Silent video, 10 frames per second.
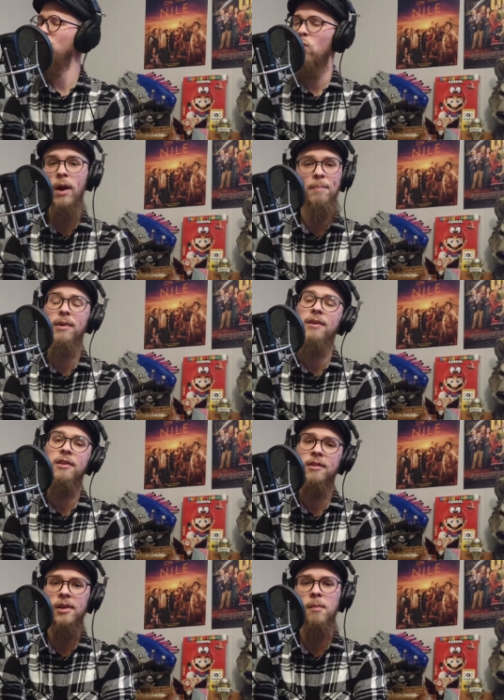rip
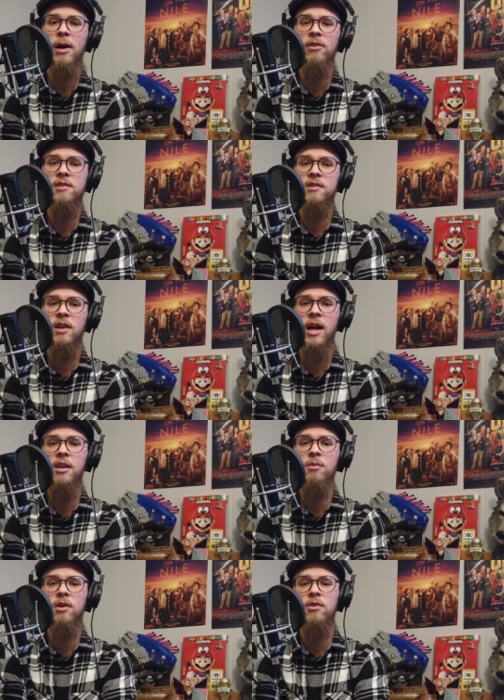about
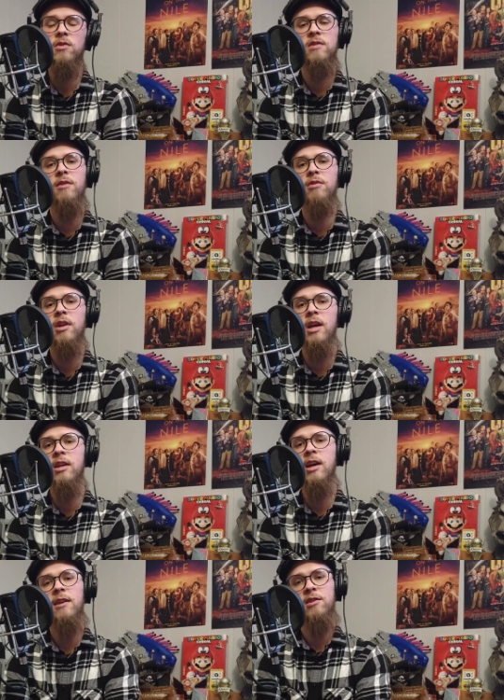anyone who suffered
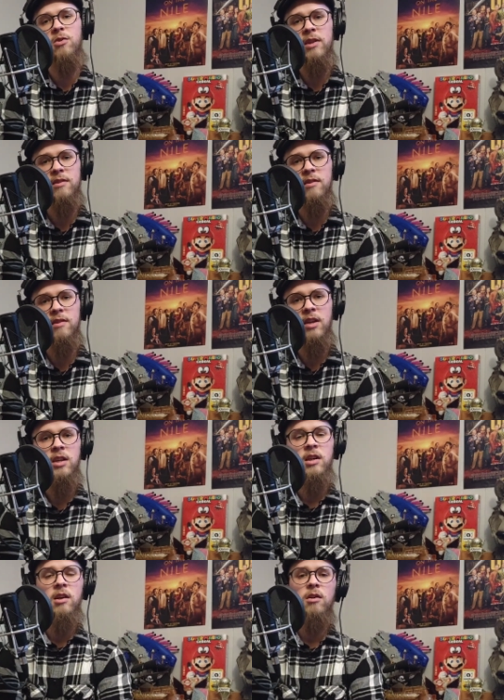any consequences
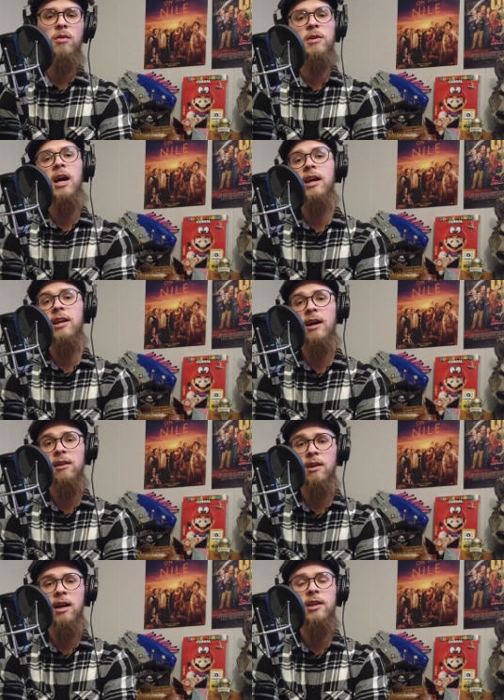from the
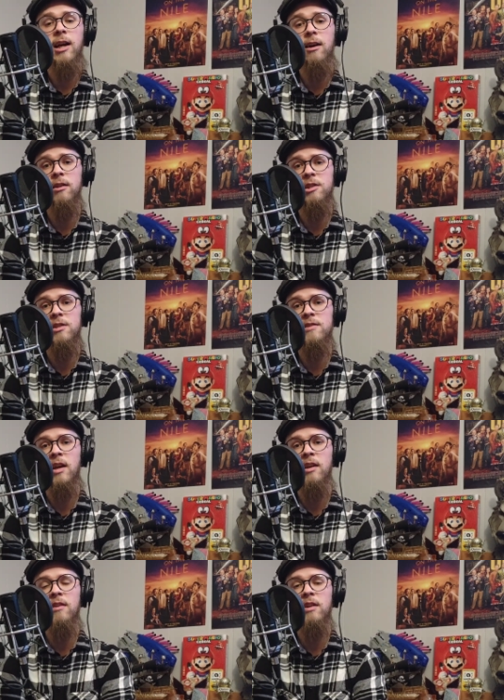ideologies
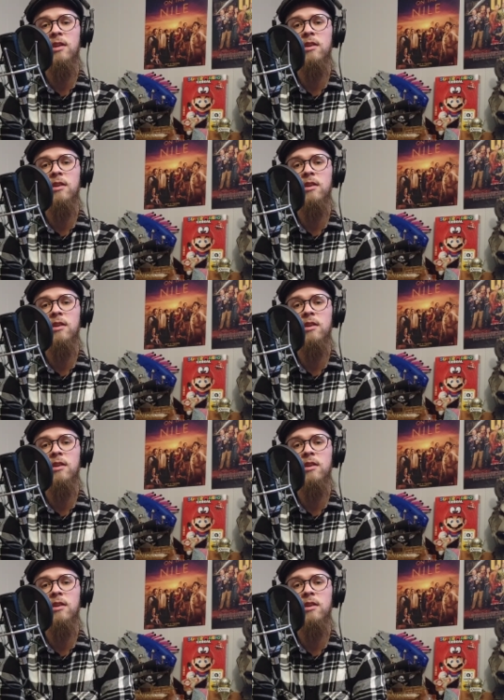and